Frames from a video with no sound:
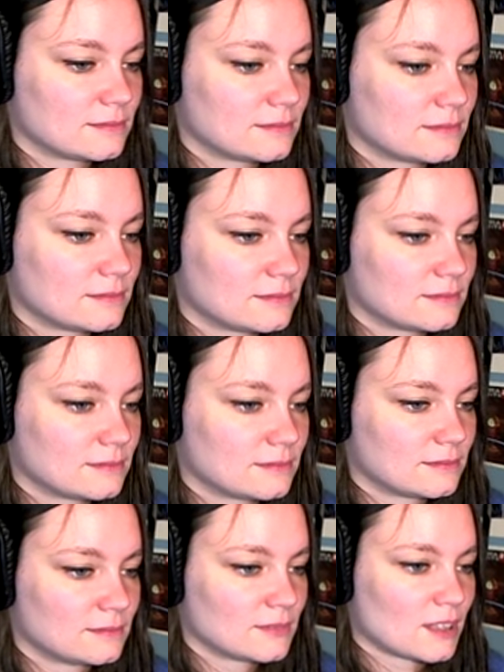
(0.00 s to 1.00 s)
Oh, really?
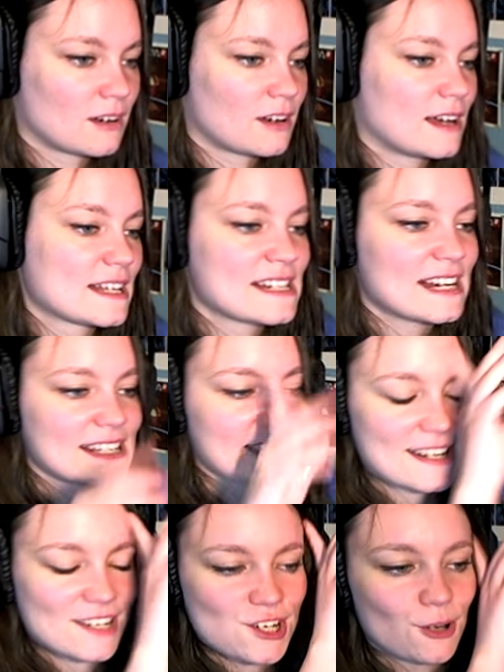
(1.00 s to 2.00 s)
Oh, it's not as
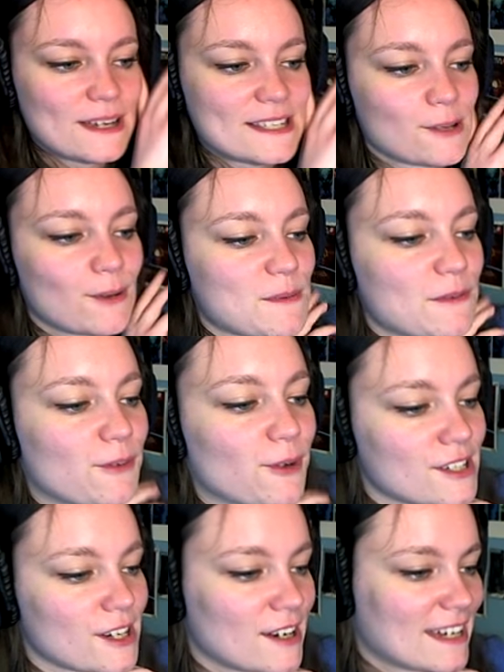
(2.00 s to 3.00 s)
light showy as it was
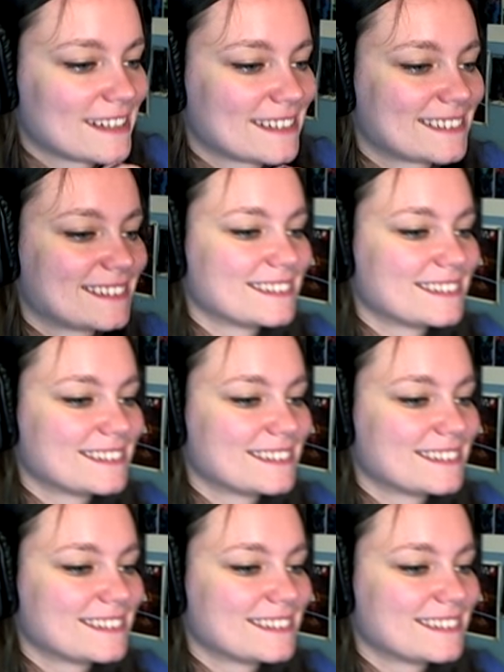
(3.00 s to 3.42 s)
before. Darn it.